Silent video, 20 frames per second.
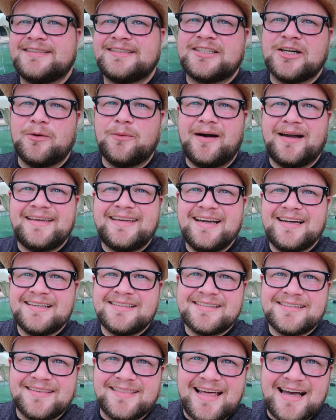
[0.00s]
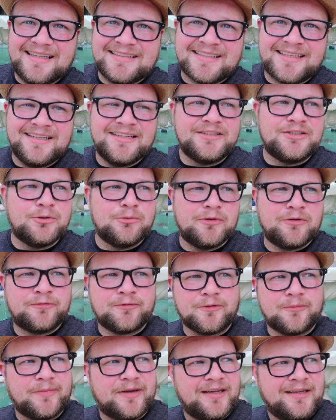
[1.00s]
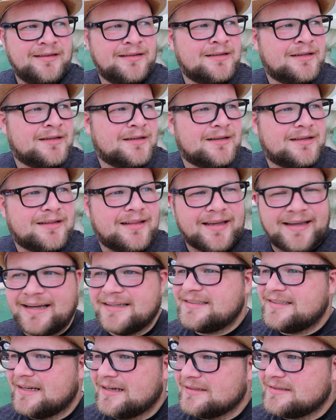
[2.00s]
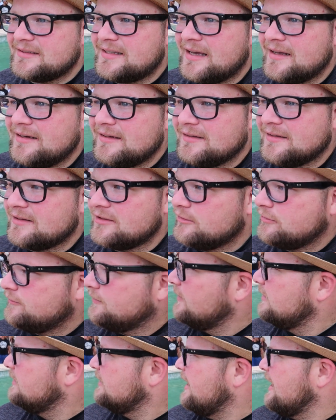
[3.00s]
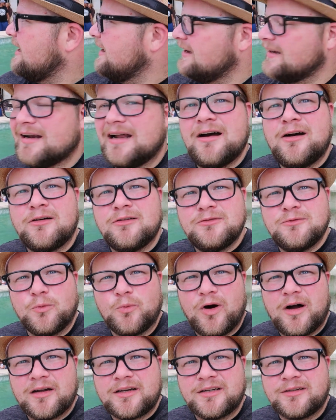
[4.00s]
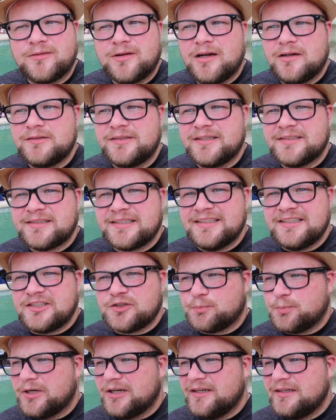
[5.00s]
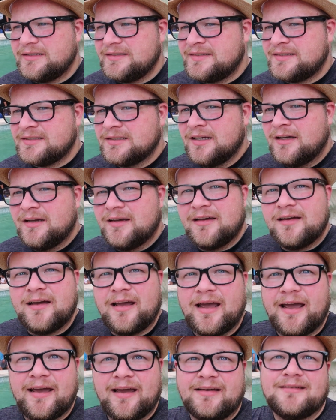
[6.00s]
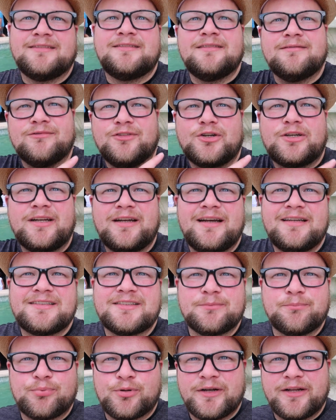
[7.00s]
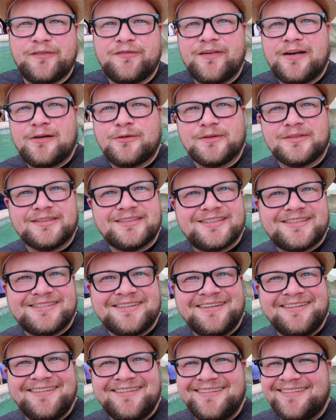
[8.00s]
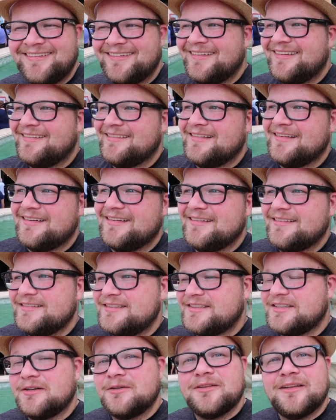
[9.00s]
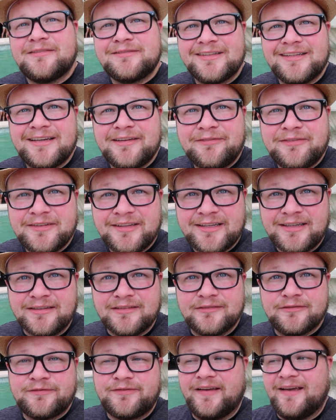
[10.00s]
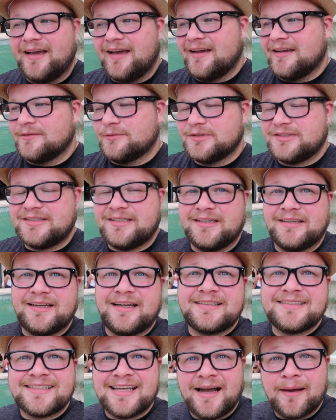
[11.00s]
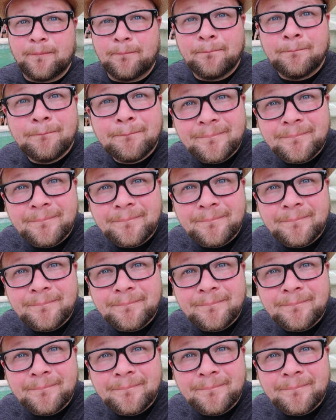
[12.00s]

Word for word: So I guess that's gonna do it for me. Like I said, I just had a little fun hanging out, walking around Disney Springs, and looking at some pretty fountains. So love the life you live, and we'll see you next time.